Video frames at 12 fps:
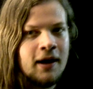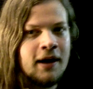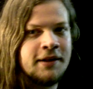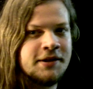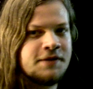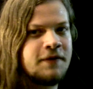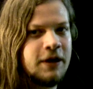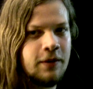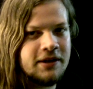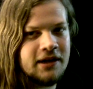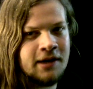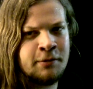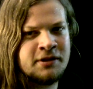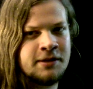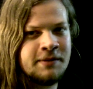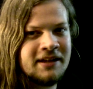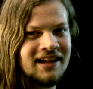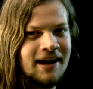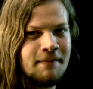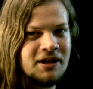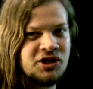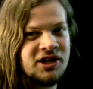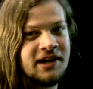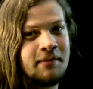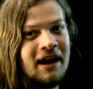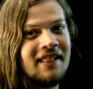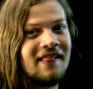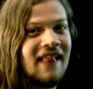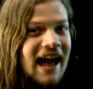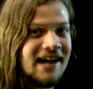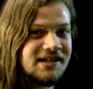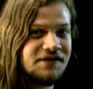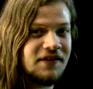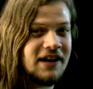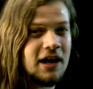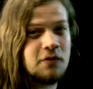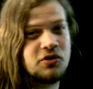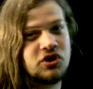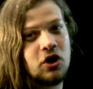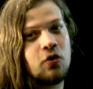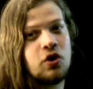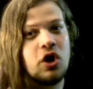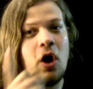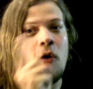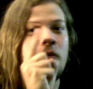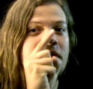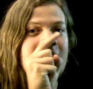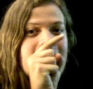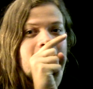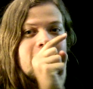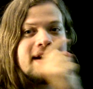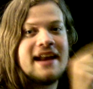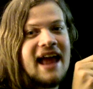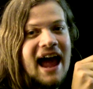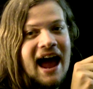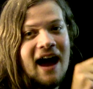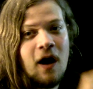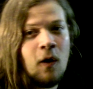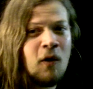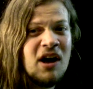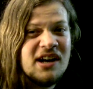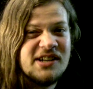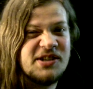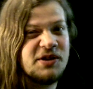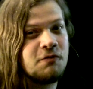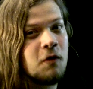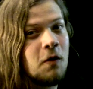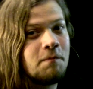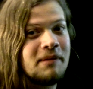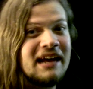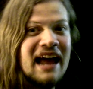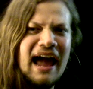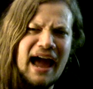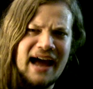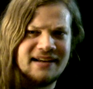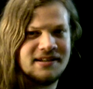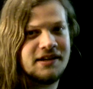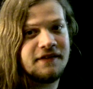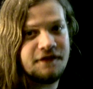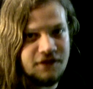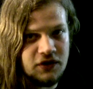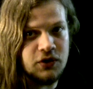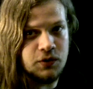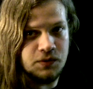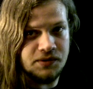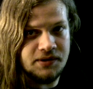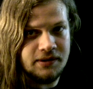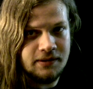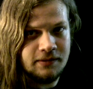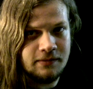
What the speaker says: In this video, I talk about something that I mentioned in my last video, so go there now so you won't be as confused.